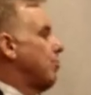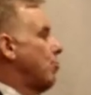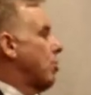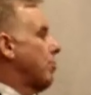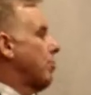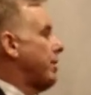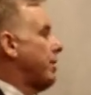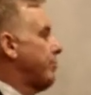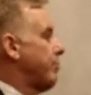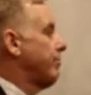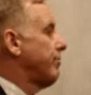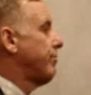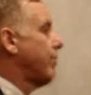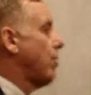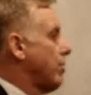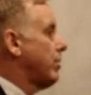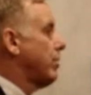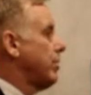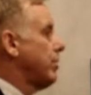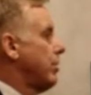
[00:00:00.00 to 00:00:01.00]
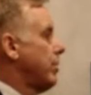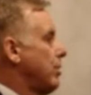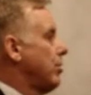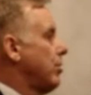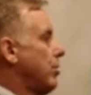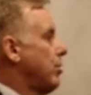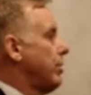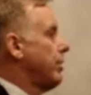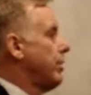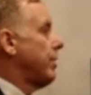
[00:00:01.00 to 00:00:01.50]
more people voted
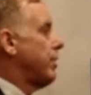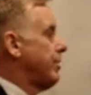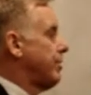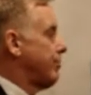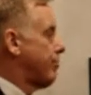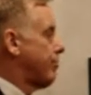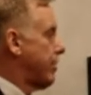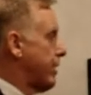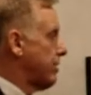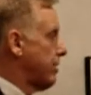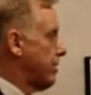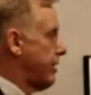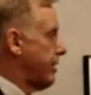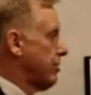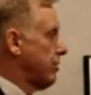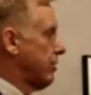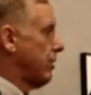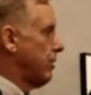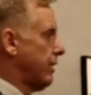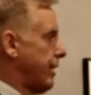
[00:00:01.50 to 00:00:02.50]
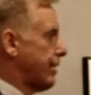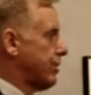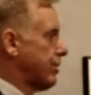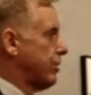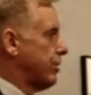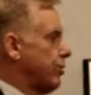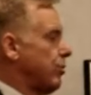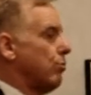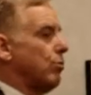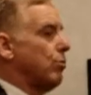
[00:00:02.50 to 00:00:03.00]
in the presidential
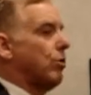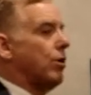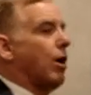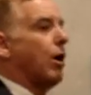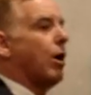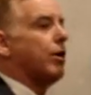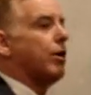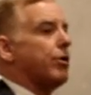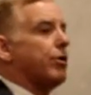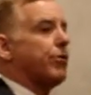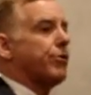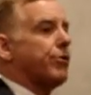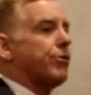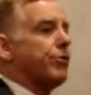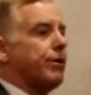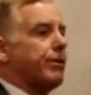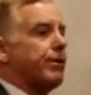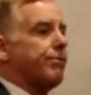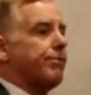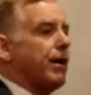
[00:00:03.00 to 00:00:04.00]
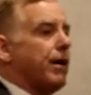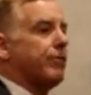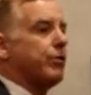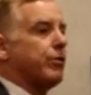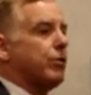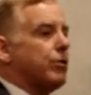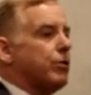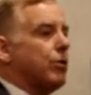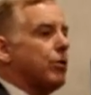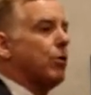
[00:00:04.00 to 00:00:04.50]
election who were under 35
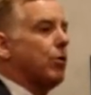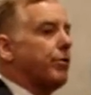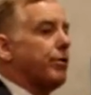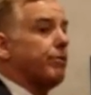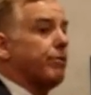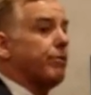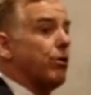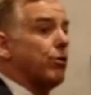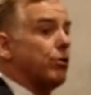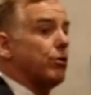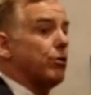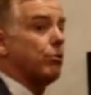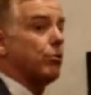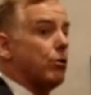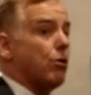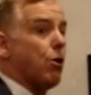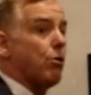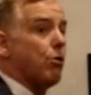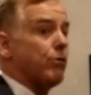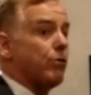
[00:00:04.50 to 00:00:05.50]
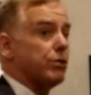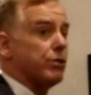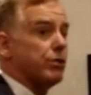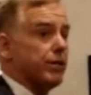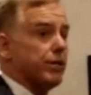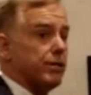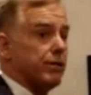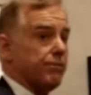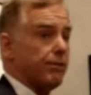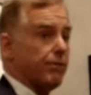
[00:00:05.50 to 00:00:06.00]
years old than voted who were over
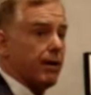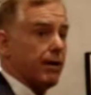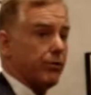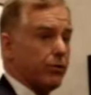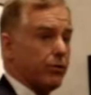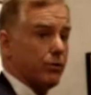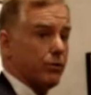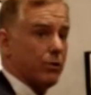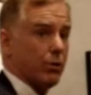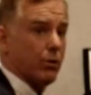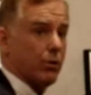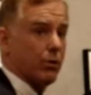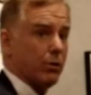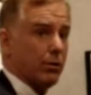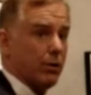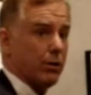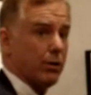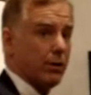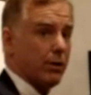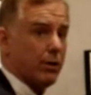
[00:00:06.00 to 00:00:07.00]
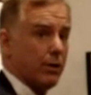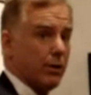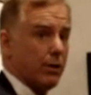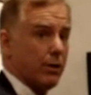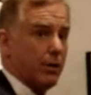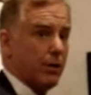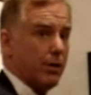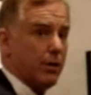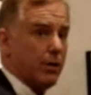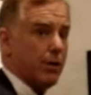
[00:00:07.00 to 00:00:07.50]
65 years old.
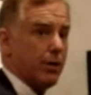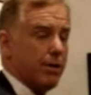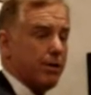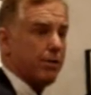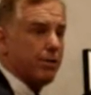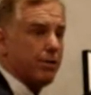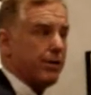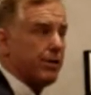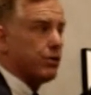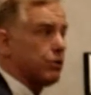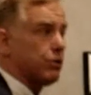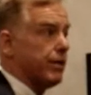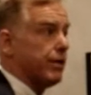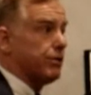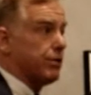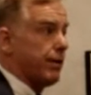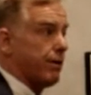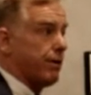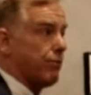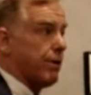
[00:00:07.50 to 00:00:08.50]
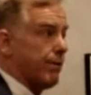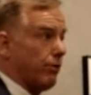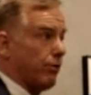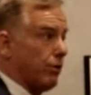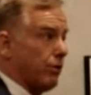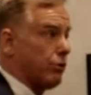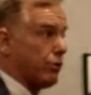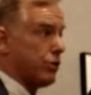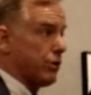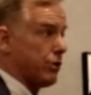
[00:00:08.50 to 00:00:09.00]
This is a
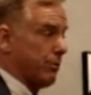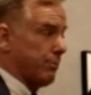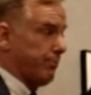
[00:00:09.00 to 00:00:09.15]
revolution.